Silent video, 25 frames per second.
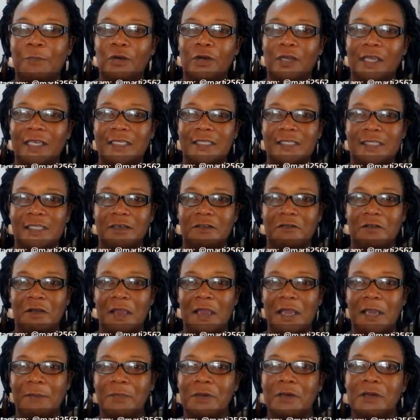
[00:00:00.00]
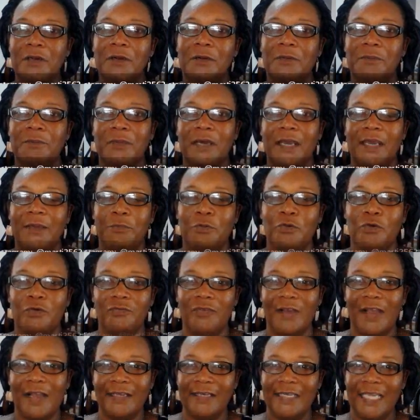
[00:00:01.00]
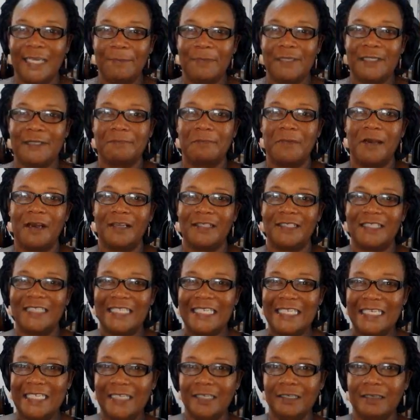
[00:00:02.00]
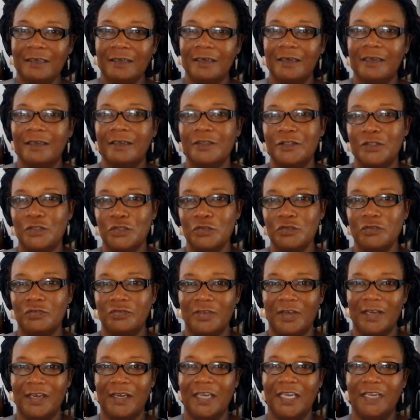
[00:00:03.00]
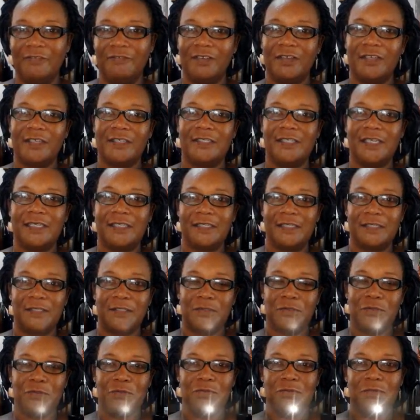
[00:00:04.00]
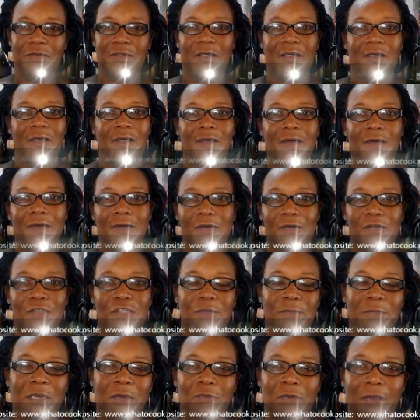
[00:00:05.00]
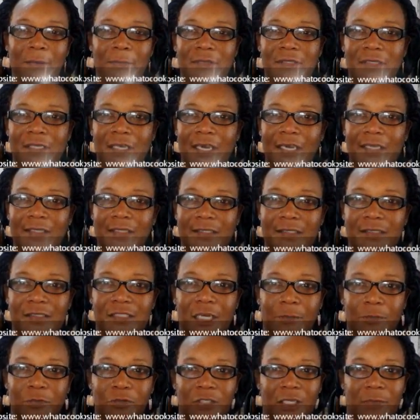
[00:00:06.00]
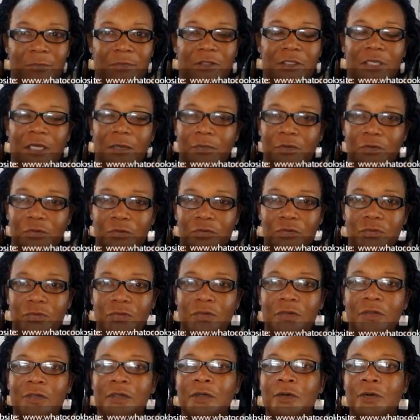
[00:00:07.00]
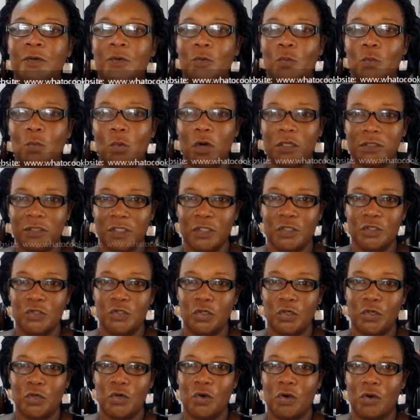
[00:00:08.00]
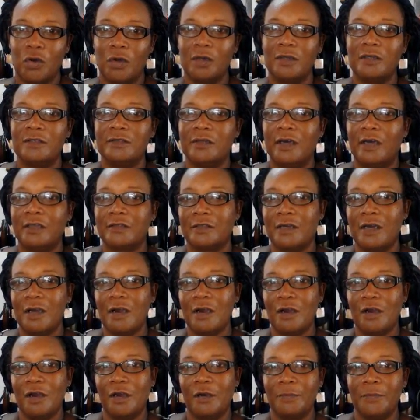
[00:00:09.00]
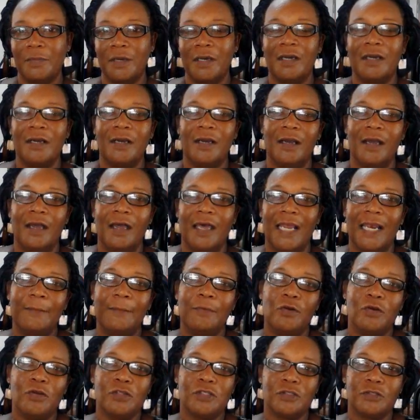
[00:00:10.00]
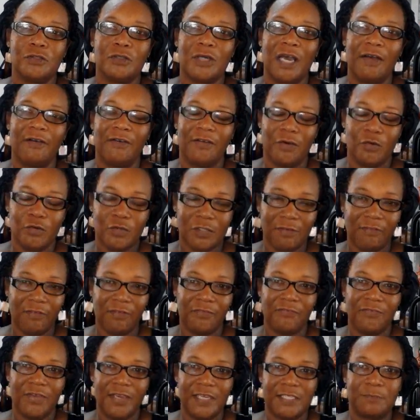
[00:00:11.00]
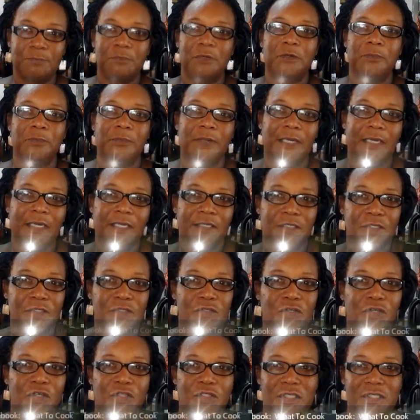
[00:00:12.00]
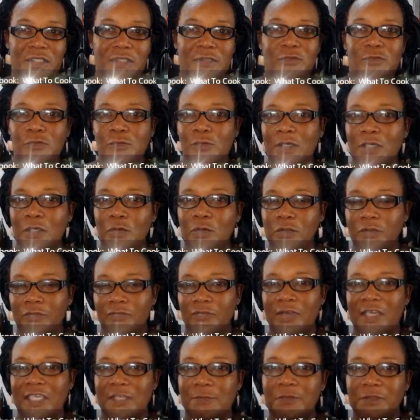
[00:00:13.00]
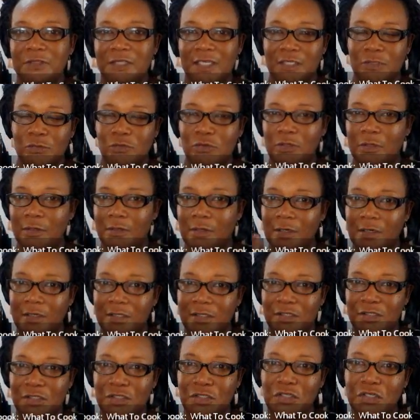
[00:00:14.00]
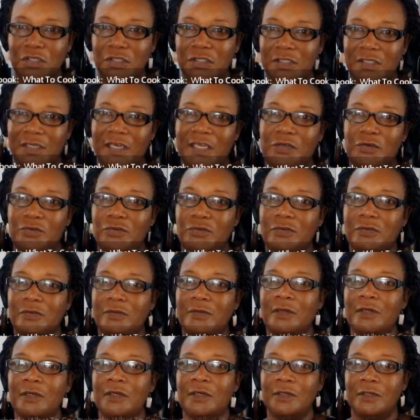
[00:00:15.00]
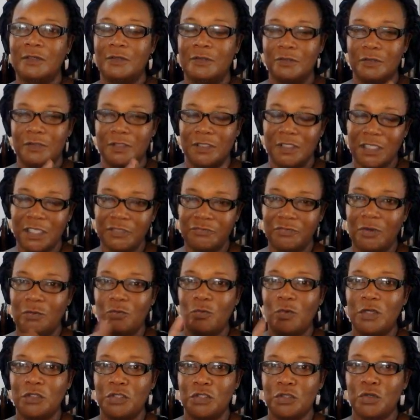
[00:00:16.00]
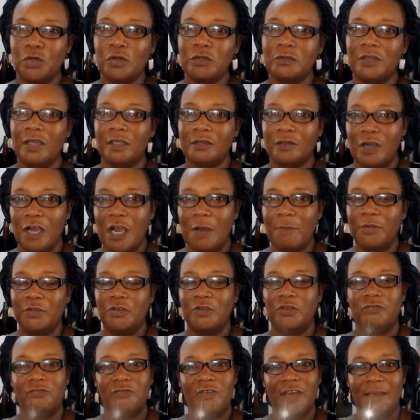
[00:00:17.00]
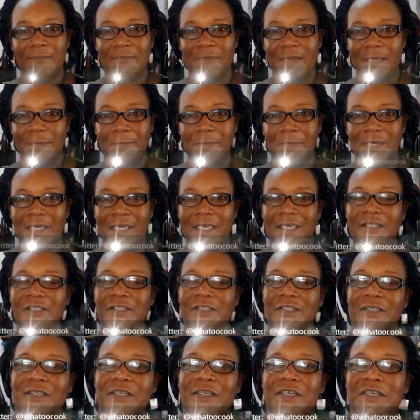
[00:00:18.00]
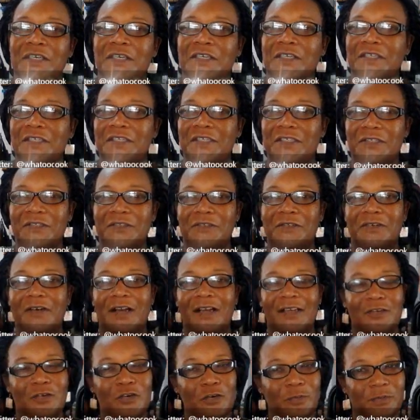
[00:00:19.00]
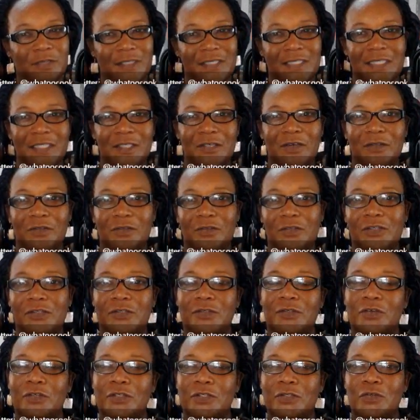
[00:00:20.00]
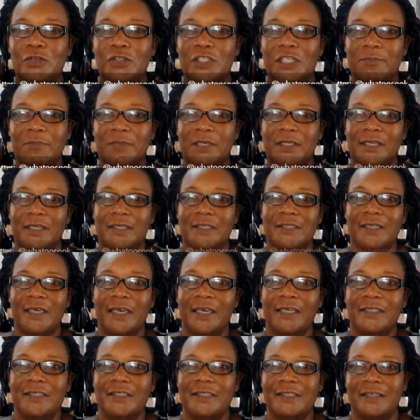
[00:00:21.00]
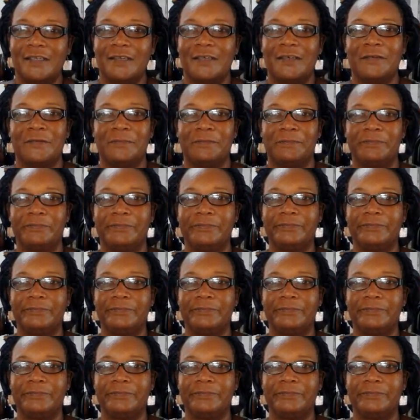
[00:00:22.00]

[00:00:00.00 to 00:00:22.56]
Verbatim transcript: I am on Instagram. My profile name is Marti two five six two. Also my website is w w w dot what to cook dot com, and I'm also have, I also have a Facebook page, so you can just, when you go to Facebook, just do a, a search and you search for what to cook dot com and you'll find my page. So I hope to see you on those, those social media sites.